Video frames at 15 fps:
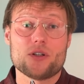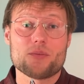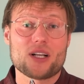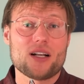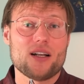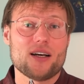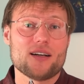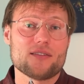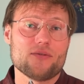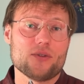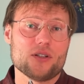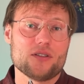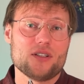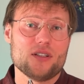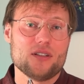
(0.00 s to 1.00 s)
class
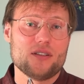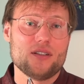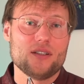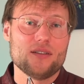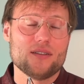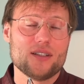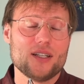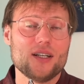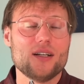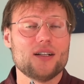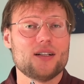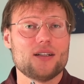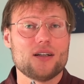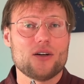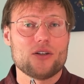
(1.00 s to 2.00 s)
volatility,
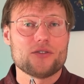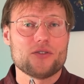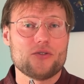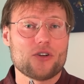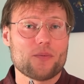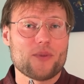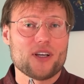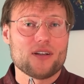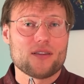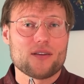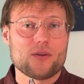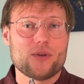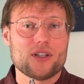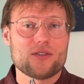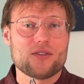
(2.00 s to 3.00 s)
also drop that in the
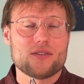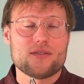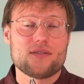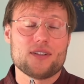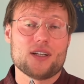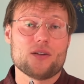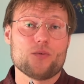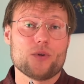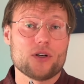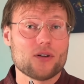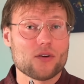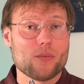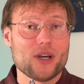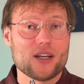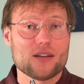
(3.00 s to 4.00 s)
questions and we're going
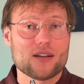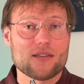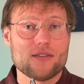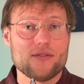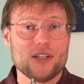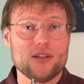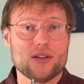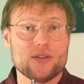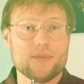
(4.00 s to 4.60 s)
to make another video.